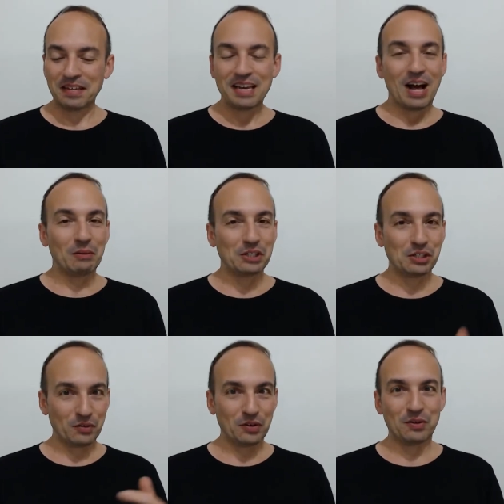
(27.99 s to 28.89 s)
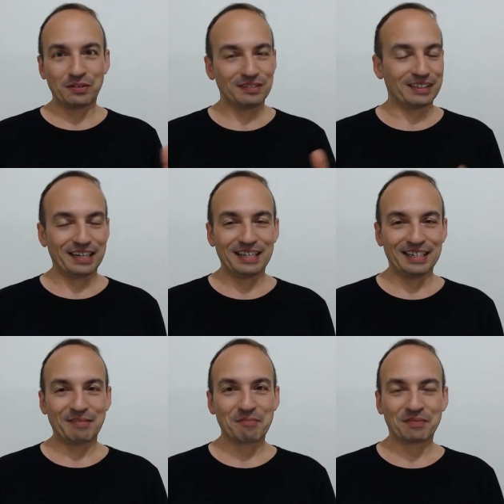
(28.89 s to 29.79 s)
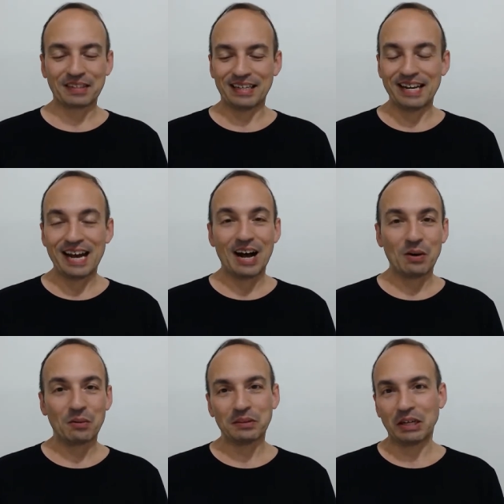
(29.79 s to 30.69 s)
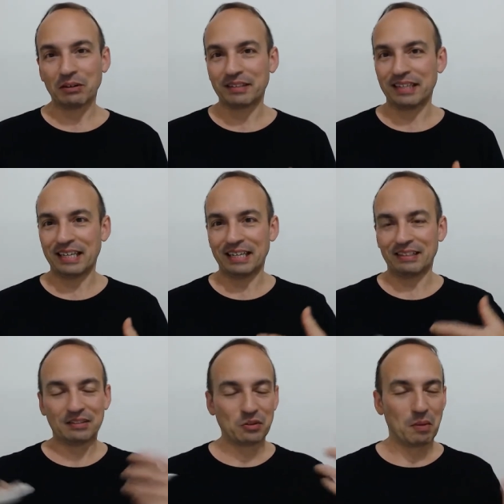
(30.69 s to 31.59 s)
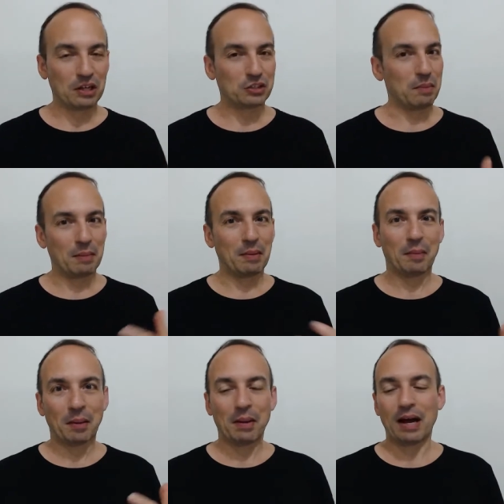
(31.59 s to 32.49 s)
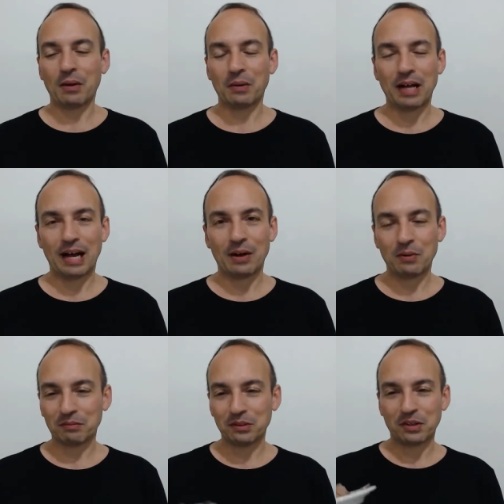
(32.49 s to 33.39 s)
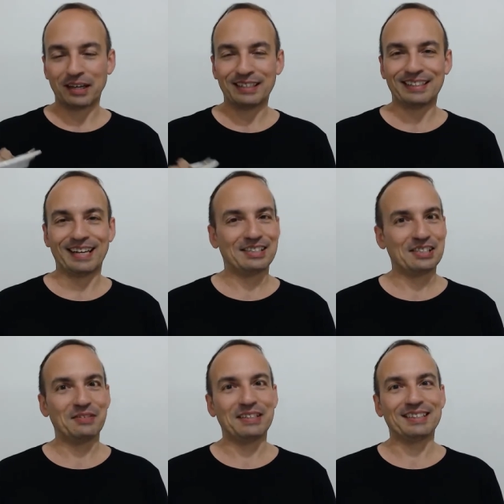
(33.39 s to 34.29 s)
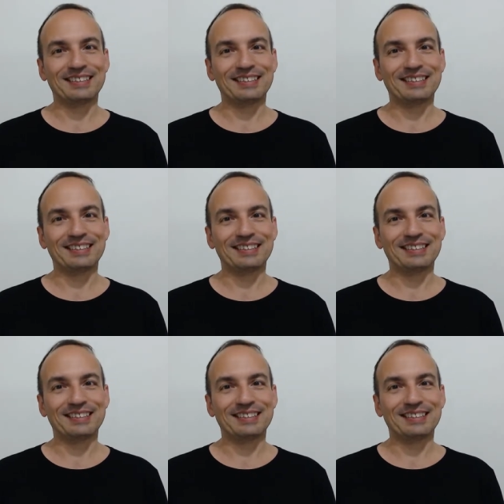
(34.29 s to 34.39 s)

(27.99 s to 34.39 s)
I will show you really now, without any too much blah blah blah blah, how you can achieve it.